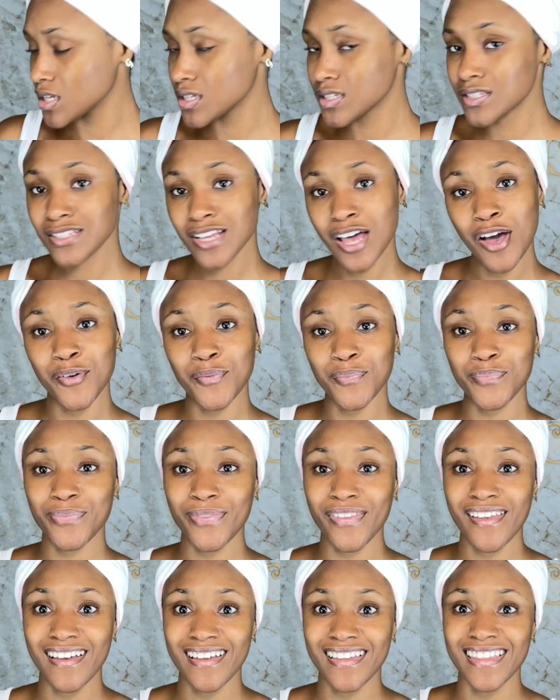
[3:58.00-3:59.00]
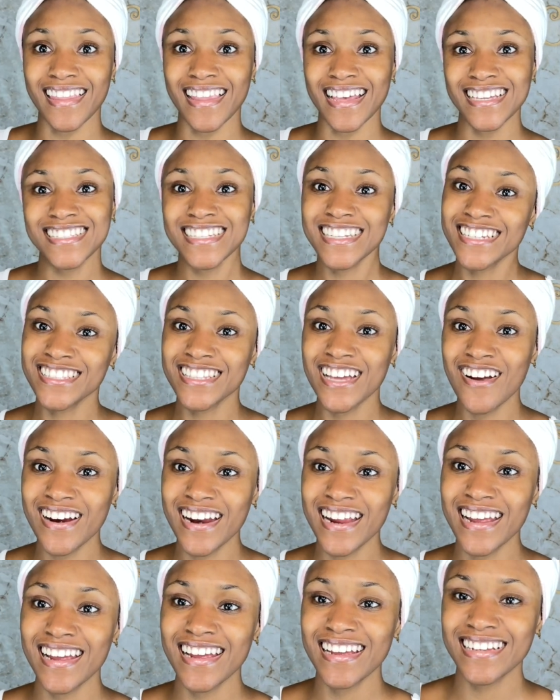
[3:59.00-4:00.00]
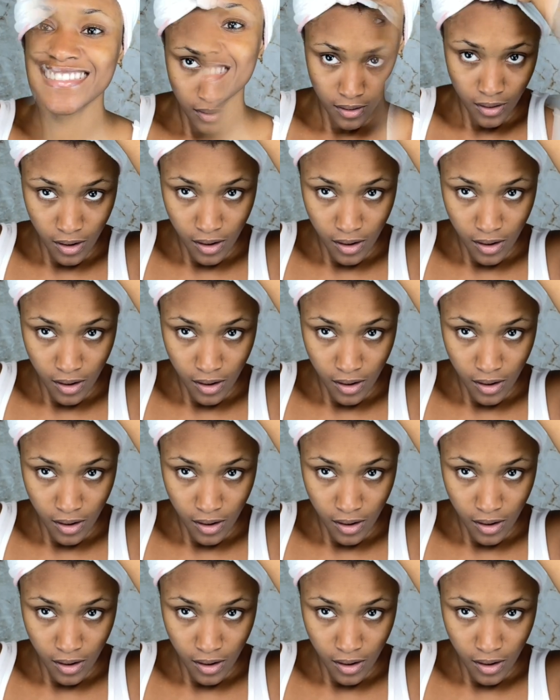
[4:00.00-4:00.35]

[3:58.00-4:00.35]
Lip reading: So let's get started.